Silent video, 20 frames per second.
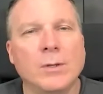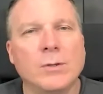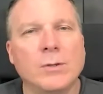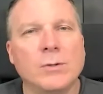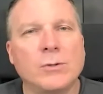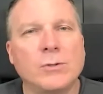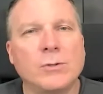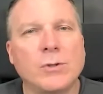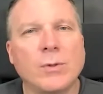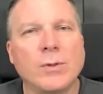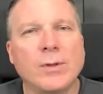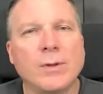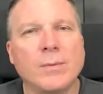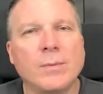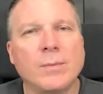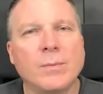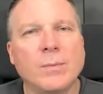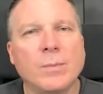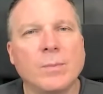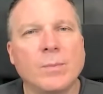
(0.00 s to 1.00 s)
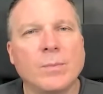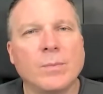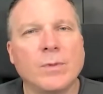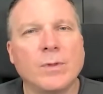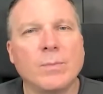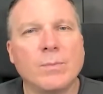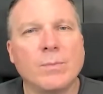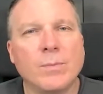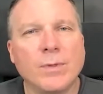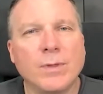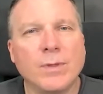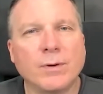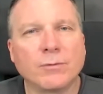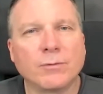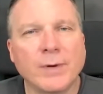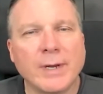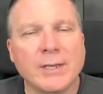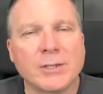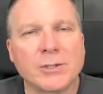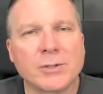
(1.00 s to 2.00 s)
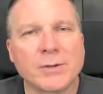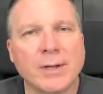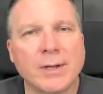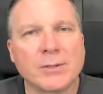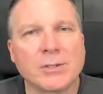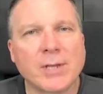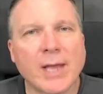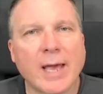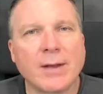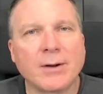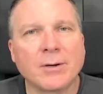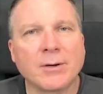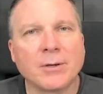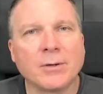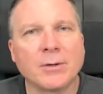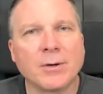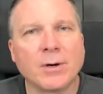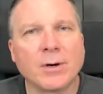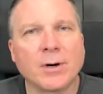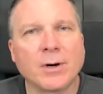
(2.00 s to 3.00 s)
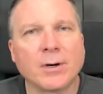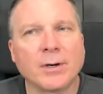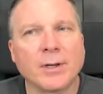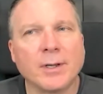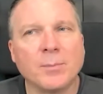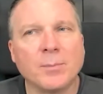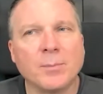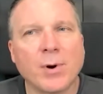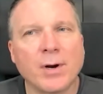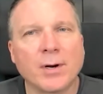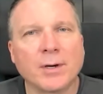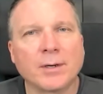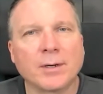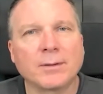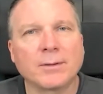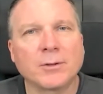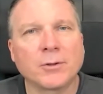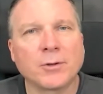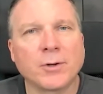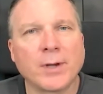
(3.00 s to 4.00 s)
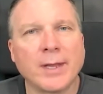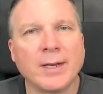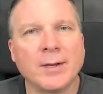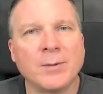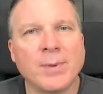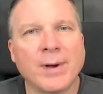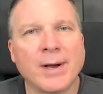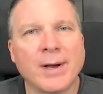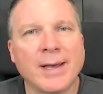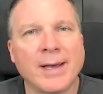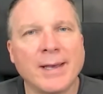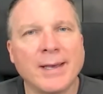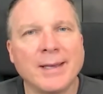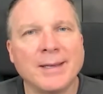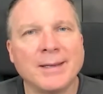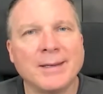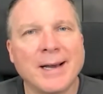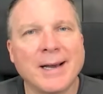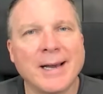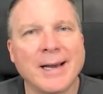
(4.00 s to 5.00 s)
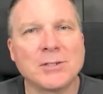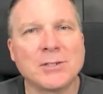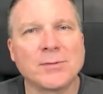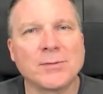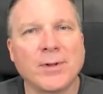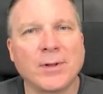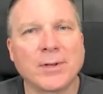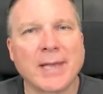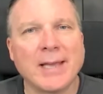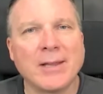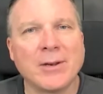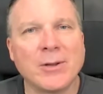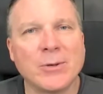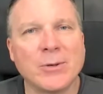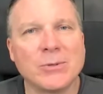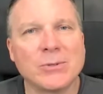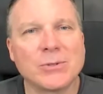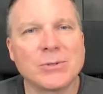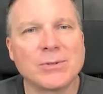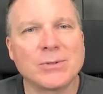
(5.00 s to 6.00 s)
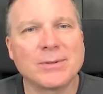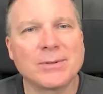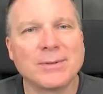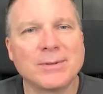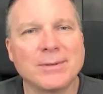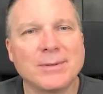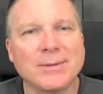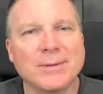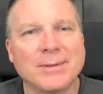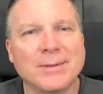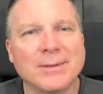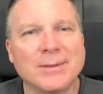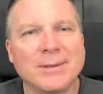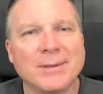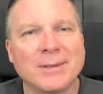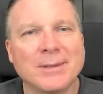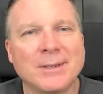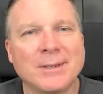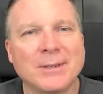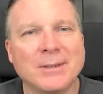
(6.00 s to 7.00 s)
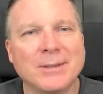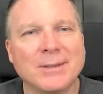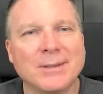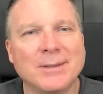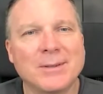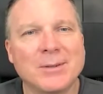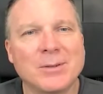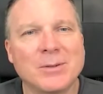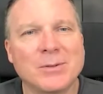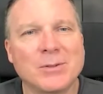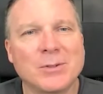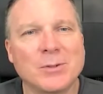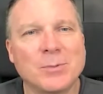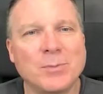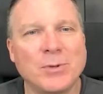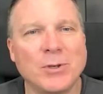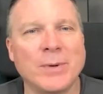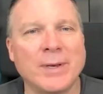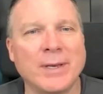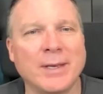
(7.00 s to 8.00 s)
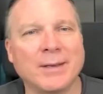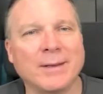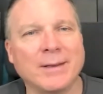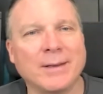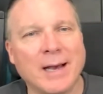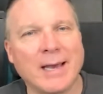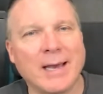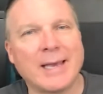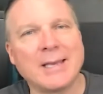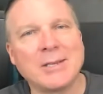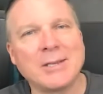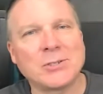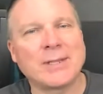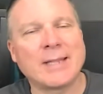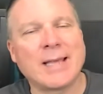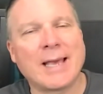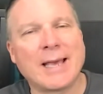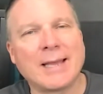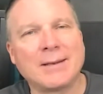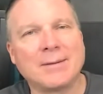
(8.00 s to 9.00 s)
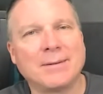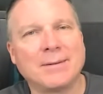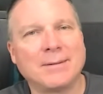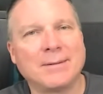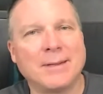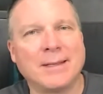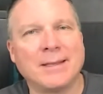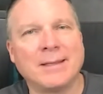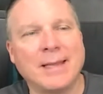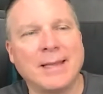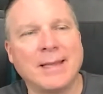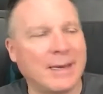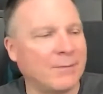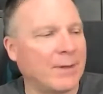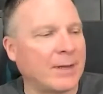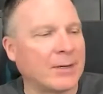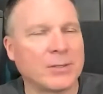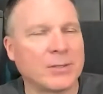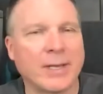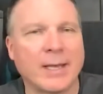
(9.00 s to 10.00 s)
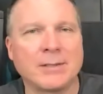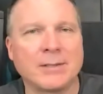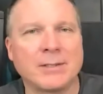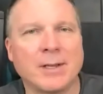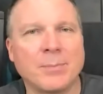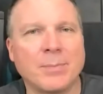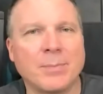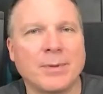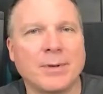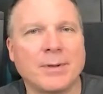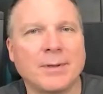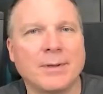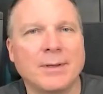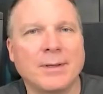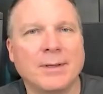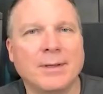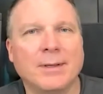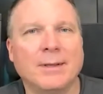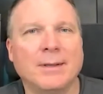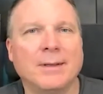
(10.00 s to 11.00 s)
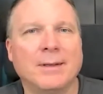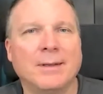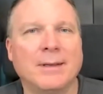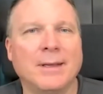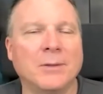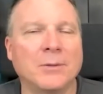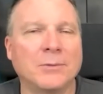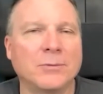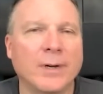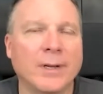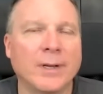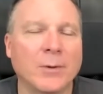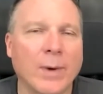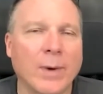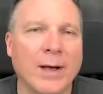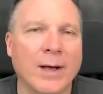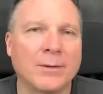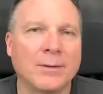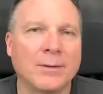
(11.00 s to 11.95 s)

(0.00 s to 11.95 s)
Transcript: So the rings around Saturn are in part created by ice volcanoes spewing ice, and that eventually ends up in the ring. Wow.